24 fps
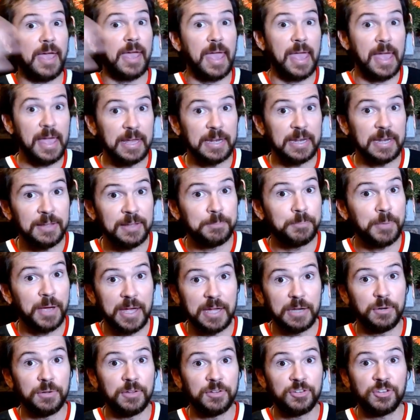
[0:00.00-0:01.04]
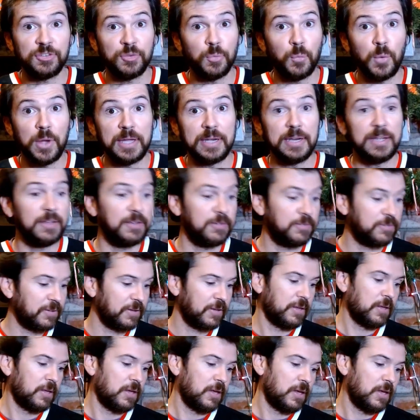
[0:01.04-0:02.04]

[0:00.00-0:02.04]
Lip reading: I hate it. But hey, dude, it's just the way it is.